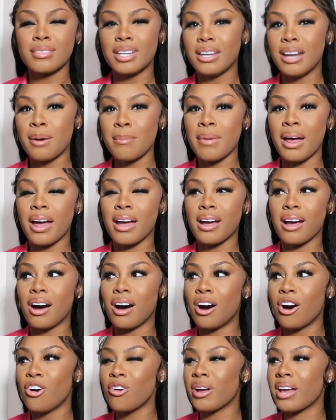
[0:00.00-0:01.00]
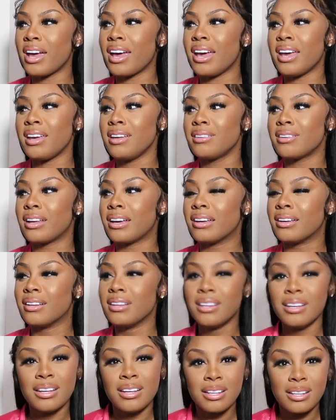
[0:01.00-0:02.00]
And I'm like, okay,
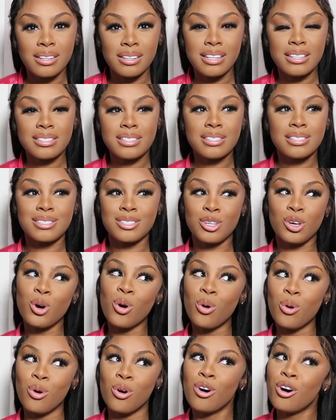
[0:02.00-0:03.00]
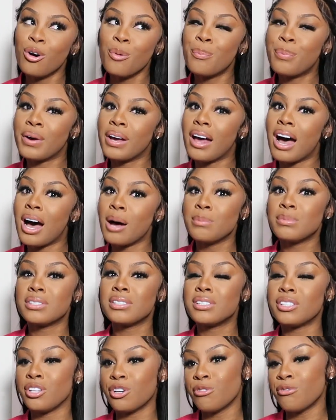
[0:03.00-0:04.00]
like, this is cool, but I'm
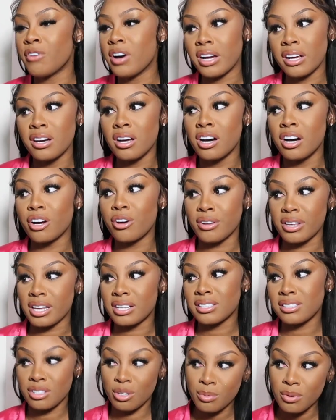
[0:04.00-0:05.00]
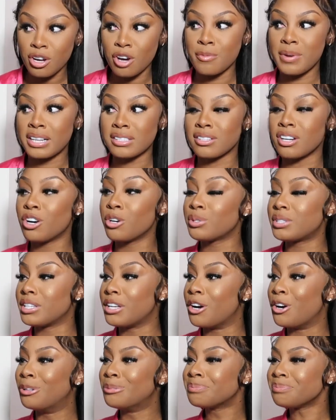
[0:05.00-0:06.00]
still fucking hungry. I still wanna go back to the
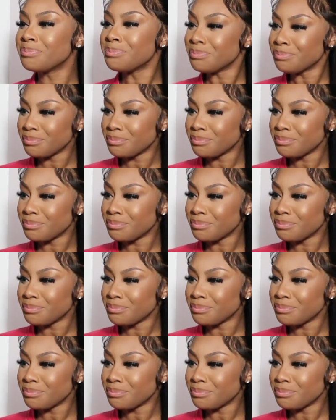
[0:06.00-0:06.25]
hotel.